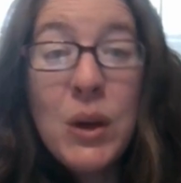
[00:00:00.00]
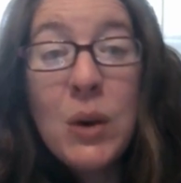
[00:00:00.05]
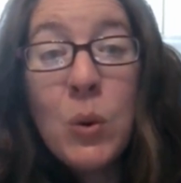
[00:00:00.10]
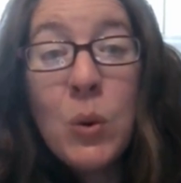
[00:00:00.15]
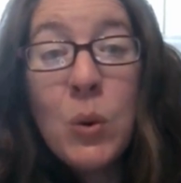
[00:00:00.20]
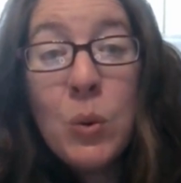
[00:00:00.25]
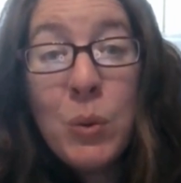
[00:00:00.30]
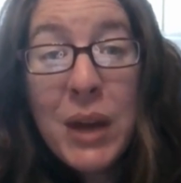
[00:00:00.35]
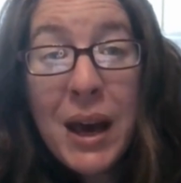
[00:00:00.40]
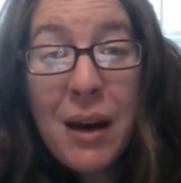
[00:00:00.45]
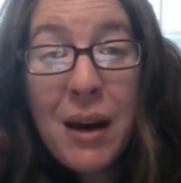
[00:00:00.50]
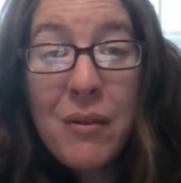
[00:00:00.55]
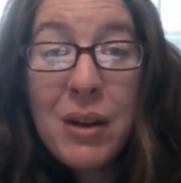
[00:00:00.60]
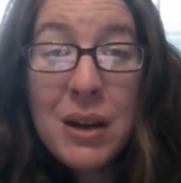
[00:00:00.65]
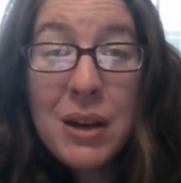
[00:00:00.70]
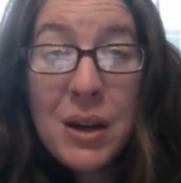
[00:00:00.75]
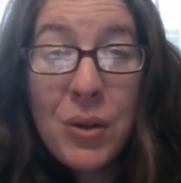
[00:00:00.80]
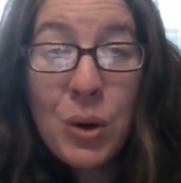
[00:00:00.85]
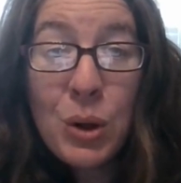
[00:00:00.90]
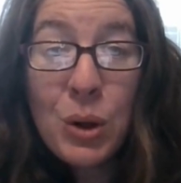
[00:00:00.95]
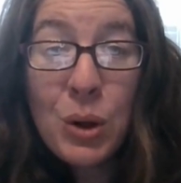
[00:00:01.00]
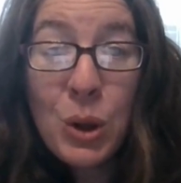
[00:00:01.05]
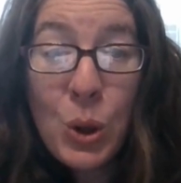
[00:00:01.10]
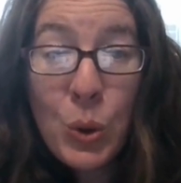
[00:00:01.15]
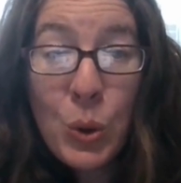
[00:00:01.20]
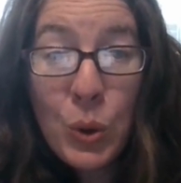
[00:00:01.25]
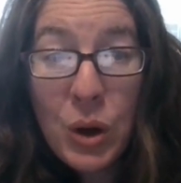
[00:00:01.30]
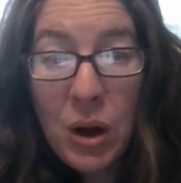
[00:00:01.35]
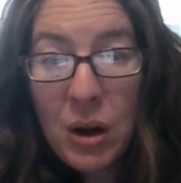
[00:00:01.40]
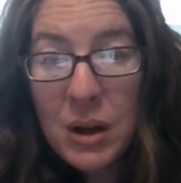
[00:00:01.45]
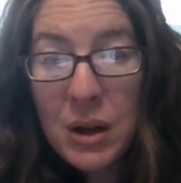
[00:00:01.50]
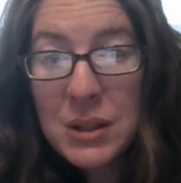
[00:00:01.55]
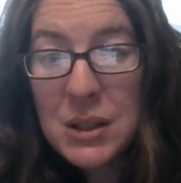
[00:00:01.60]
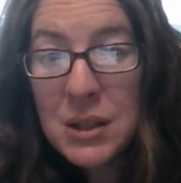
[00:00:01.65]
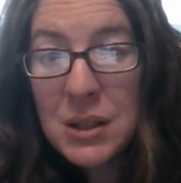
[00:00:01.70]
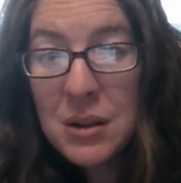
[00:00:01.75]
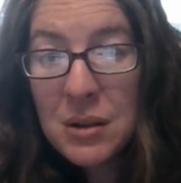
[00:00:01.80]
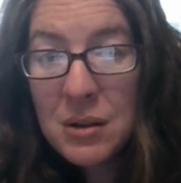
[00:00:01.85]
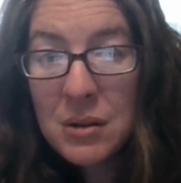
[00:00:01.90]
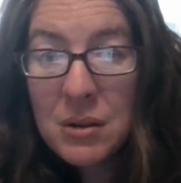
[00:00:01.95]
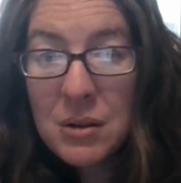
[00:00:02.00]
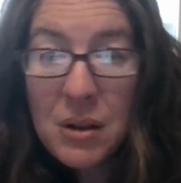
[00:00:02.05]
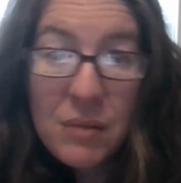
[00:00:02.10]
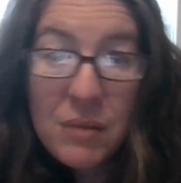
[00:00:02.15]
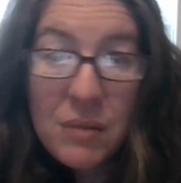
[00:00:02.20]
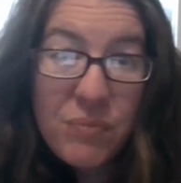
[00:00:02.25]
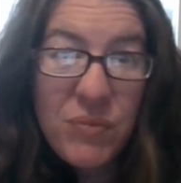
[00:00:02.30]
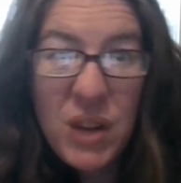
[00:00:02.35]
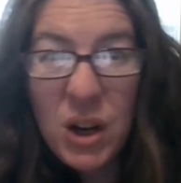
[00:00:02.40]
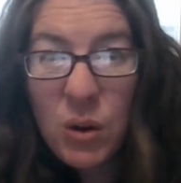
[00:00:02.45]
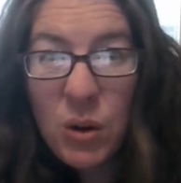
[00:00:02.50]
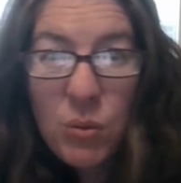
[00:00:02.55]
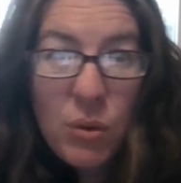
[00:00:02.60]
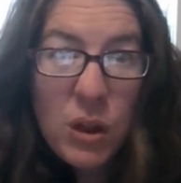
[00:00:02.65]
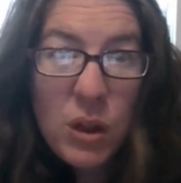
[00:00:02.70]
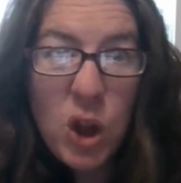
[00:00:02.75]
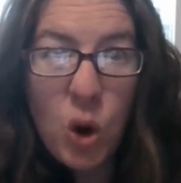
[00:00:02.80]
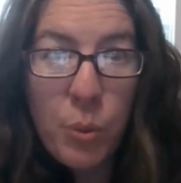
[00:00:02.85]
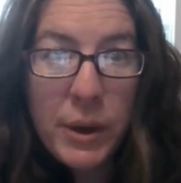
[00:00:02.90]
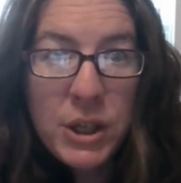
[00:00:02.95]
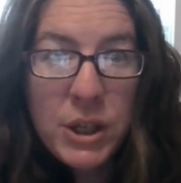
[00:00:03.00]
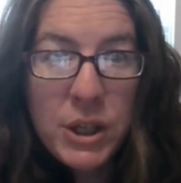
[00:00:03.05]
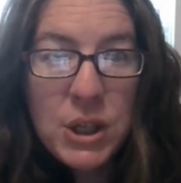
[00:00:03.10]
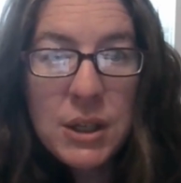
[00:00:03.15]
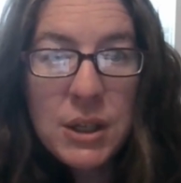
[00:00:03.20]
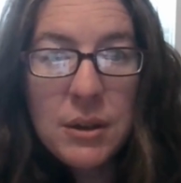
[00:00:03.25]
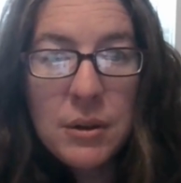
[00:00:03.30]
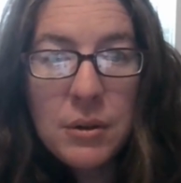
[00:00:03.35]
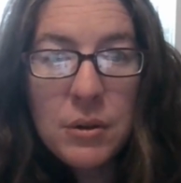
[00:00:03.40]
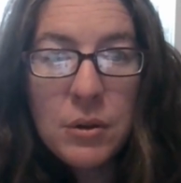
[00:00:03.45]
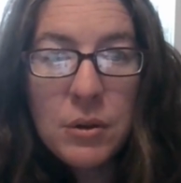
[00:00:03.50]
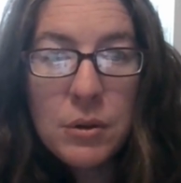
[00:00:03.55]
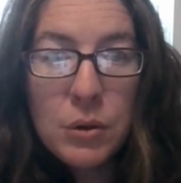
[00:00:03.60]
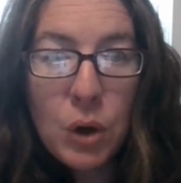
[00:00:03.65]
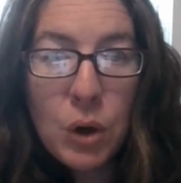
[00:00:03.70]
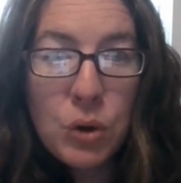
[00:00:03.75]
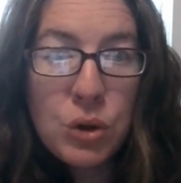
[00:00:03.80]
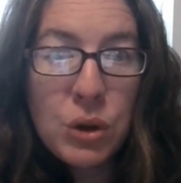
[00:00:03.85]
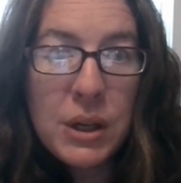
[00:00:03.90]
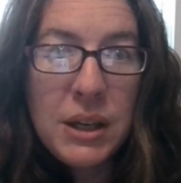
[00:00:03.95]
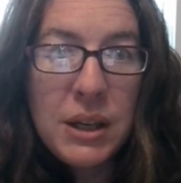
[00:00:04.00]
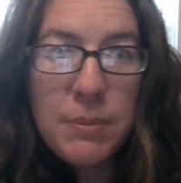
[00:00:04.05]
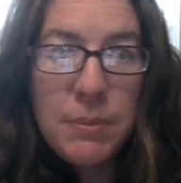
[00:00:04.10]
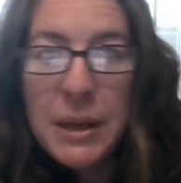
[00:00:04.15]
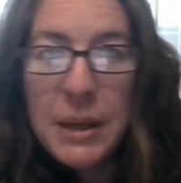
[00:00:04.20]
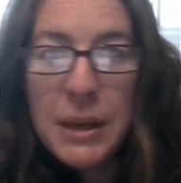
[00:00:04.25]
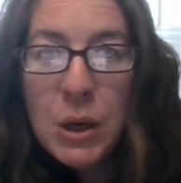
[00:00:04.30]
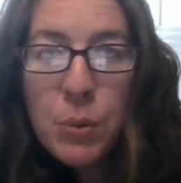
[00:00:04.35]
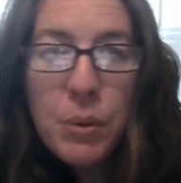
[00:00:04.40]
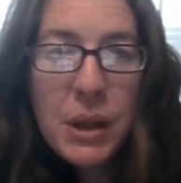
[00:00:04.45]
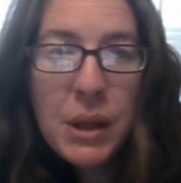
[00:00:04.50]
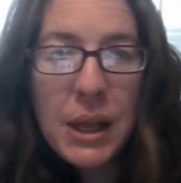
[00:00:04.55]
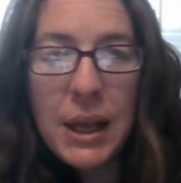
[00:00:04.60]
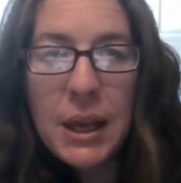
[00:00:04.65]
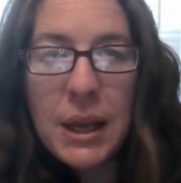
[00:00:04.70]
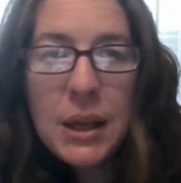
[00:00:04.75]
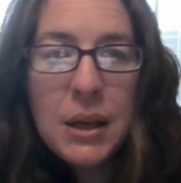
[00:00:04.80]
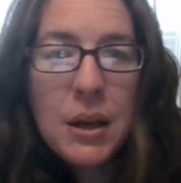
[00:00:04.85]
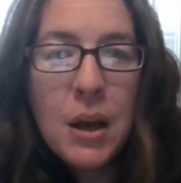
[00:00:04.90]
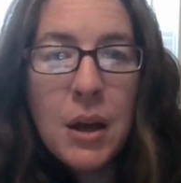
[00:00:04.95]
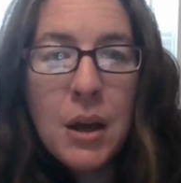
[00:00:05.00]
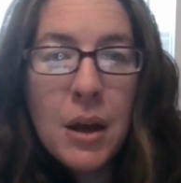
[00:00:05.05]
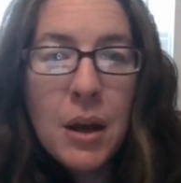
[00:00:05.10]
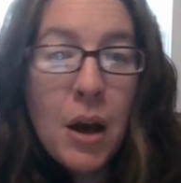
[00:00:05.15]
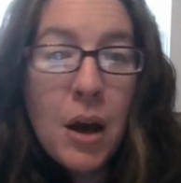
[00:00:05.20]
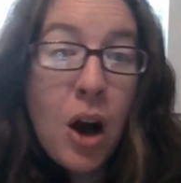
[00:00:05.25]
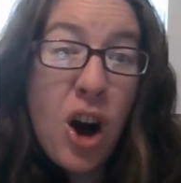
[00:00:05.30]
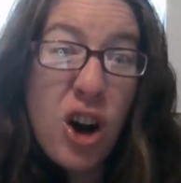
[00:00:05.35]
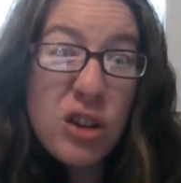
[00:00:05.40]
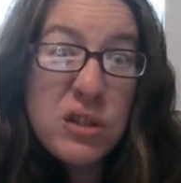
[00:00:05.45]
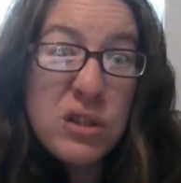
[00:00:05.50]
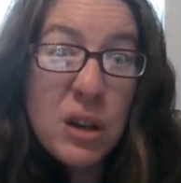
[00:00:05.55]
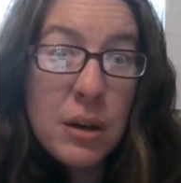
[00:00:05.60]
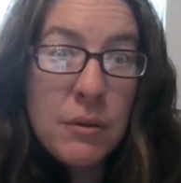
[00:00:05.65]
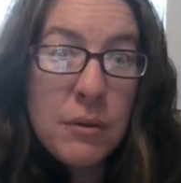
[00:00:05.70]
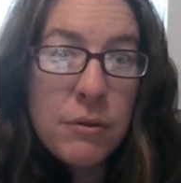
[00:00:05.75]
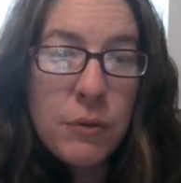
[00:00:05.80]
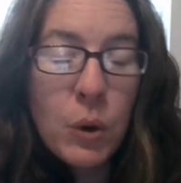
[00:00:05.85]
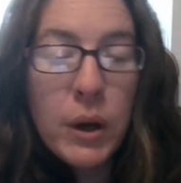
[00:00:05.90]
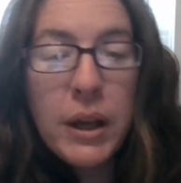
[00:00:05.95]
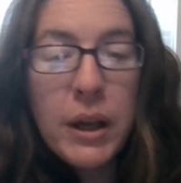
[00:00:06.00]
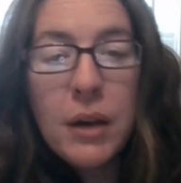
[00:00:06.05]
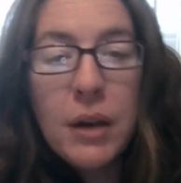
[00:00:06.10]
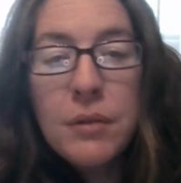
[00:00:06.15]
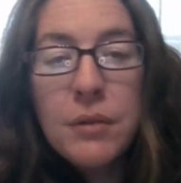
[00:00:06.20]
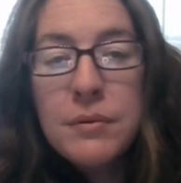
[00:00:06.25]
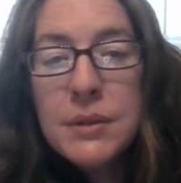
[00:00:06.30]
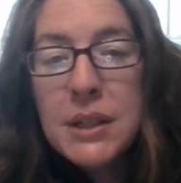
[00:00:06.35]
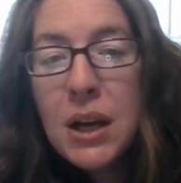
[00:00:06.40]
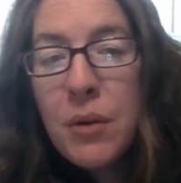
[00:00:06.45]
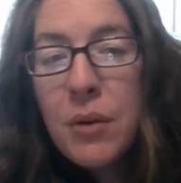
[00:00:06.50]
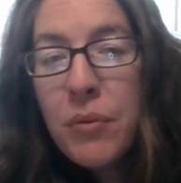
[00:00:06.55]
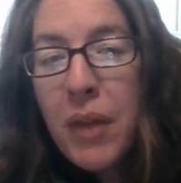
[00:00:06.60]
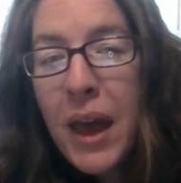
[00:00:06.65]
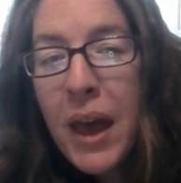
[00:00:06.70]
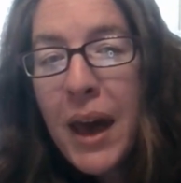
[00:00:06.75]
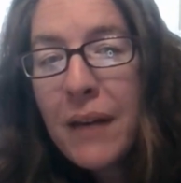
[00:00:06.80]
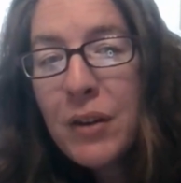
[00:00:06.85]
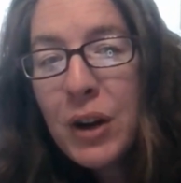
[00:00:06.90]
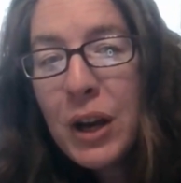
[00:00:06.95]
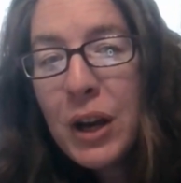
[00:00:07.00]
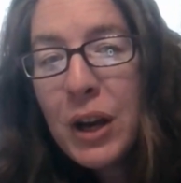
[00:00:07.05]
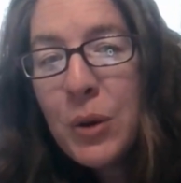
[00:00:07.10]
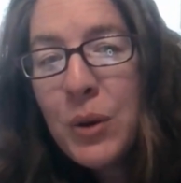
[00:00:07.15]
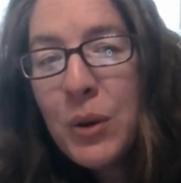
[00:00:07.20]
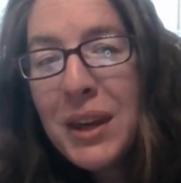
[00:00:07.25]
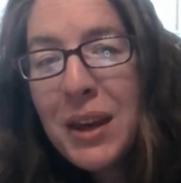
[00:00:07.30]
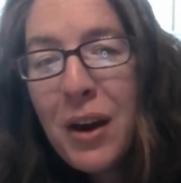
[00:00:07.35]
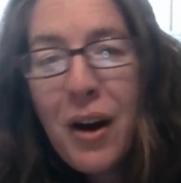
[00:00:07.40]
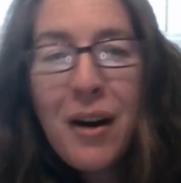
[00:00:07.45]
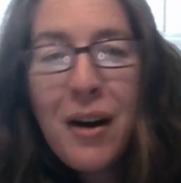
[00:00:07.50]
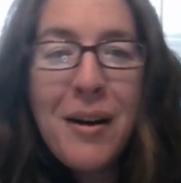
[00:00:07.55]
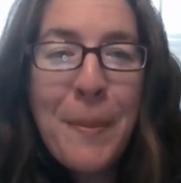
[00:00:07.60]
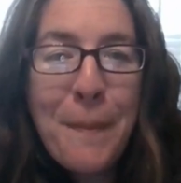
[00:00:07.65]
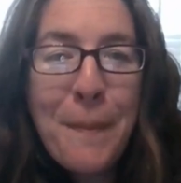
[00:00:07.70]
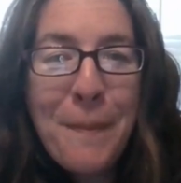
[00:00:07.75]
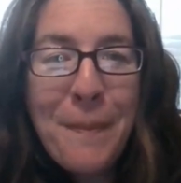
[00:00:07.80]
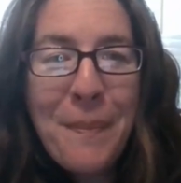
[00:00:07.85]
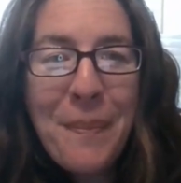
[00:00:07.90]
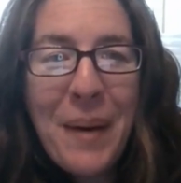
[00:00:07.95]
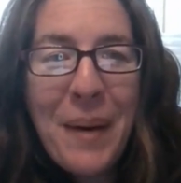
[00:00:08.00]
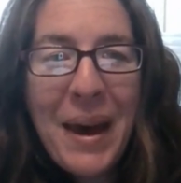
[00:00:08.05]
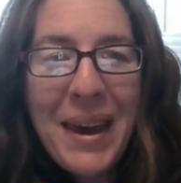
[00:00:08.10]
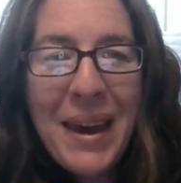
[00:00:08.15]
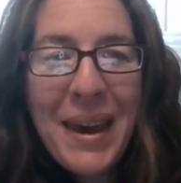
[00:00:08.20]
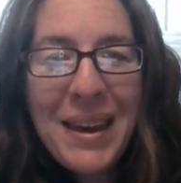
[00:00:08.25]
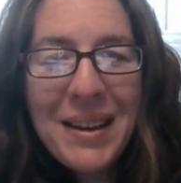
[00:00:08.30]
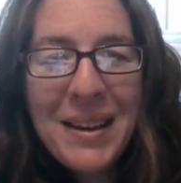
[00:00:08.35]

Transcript: week when we have another low cost, low budget grocery meal plan all done for you. So have a great week, y'all. Bye.